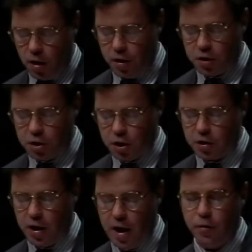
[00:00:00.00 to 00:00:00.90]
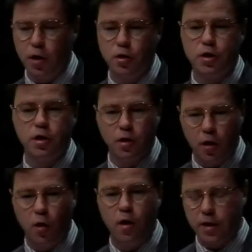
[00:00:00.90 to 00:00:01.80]
This is just an evolution
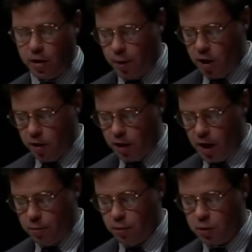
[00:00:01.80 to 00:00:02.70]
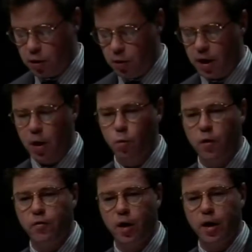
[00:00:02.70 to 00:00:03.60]
along that paradigm. So again, we
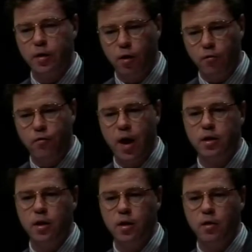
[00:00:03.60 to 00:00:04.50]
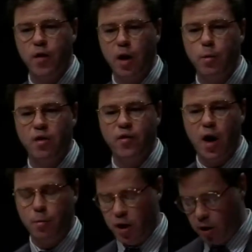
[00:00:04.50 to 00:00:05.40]
feel like they're affecting the development
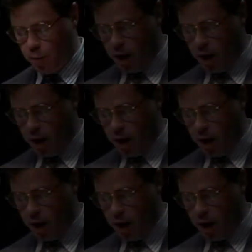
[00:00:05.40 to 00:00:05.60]
environment in a